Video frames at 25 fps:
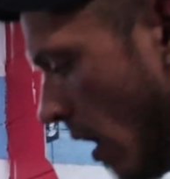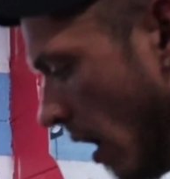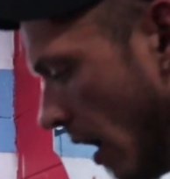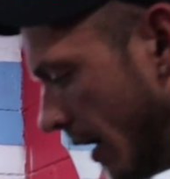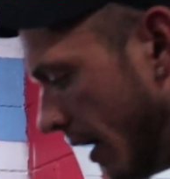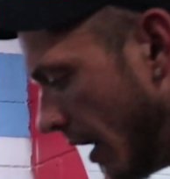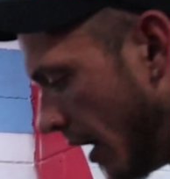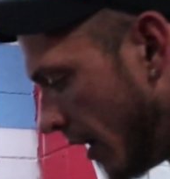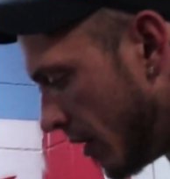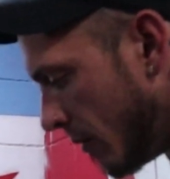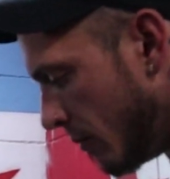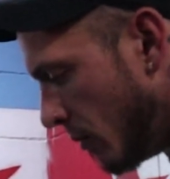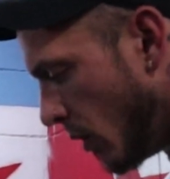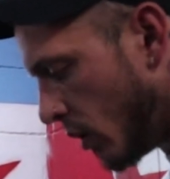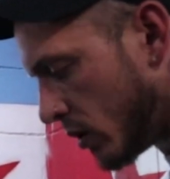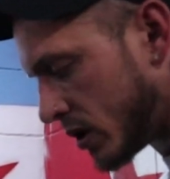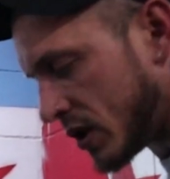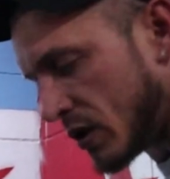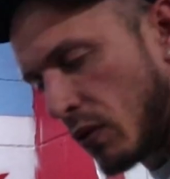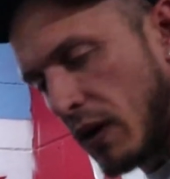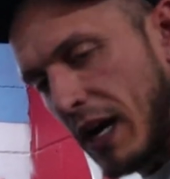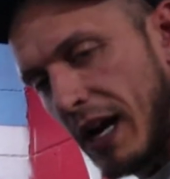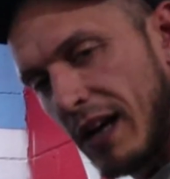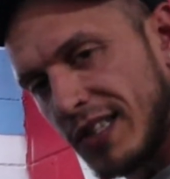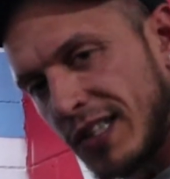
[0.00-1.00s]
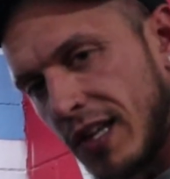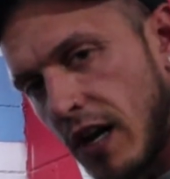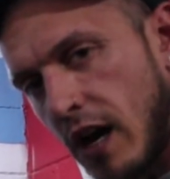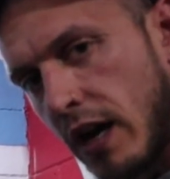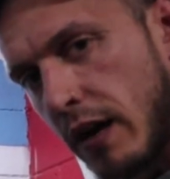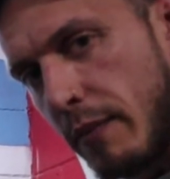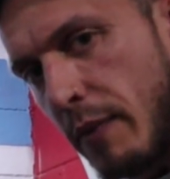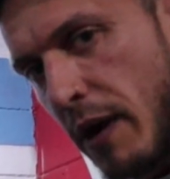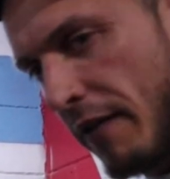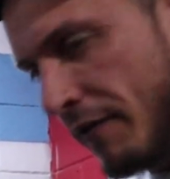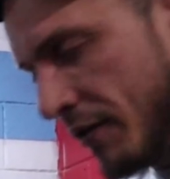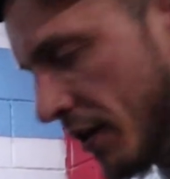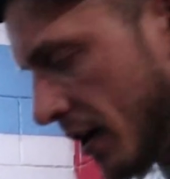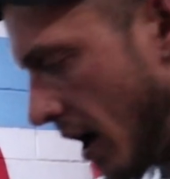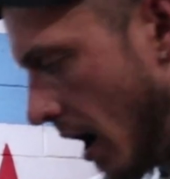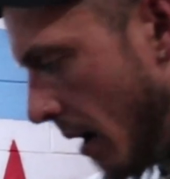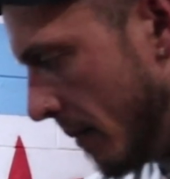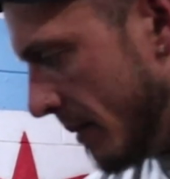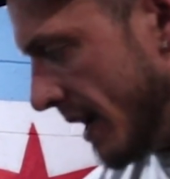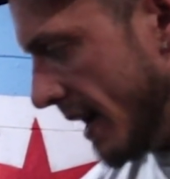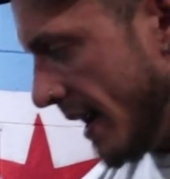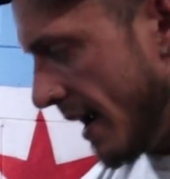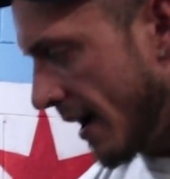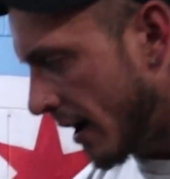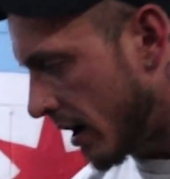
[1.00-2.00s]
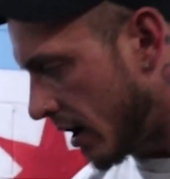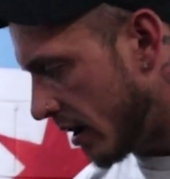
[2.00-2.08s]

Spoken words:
another motion, when I was talking about, if you come in here